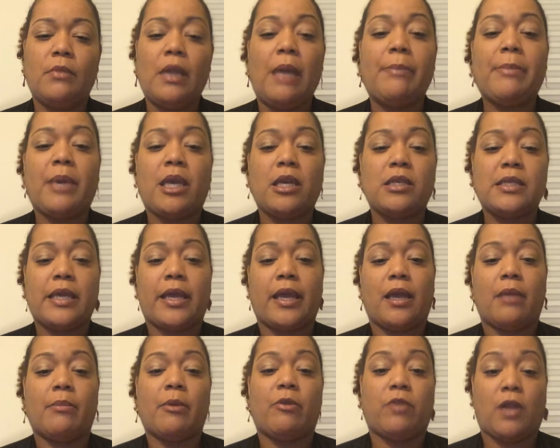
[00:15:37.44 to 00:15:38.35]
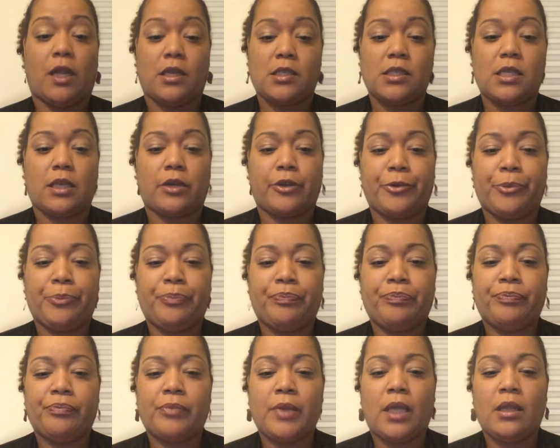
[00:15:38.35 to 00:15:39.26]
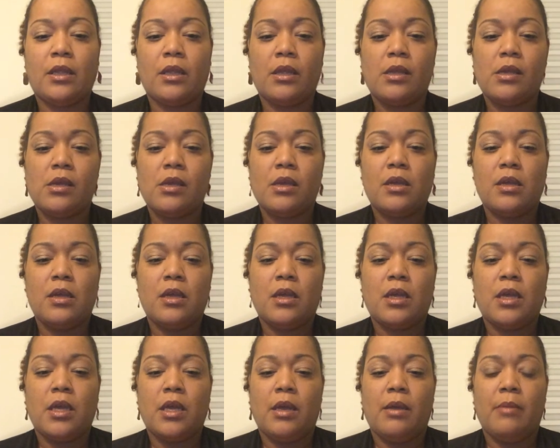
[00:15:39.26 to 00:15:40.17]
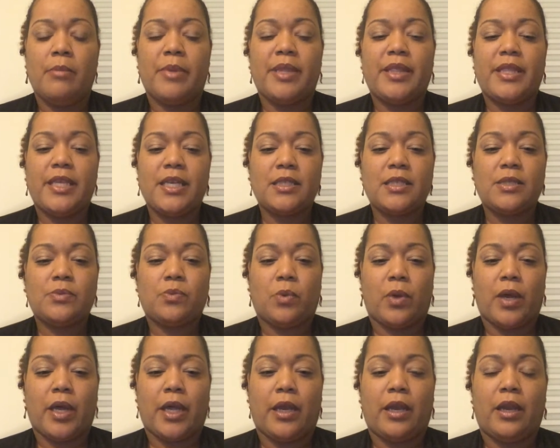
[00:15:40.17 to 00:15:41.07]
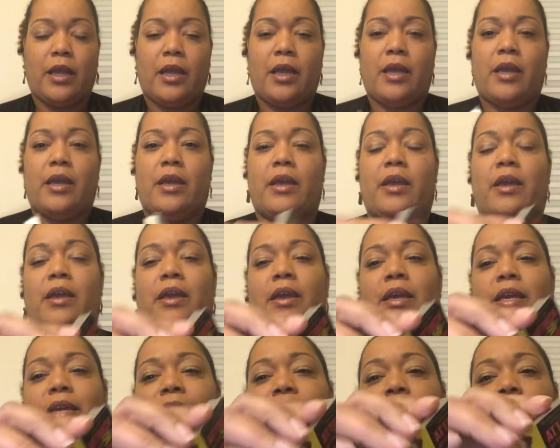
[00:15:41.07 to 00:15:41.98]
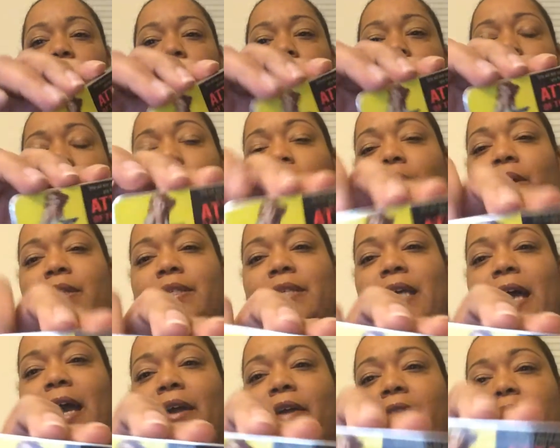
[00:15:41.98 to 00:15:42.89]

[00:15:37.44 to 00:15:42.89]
because I am a floss sucker. But this one, if you remember Attack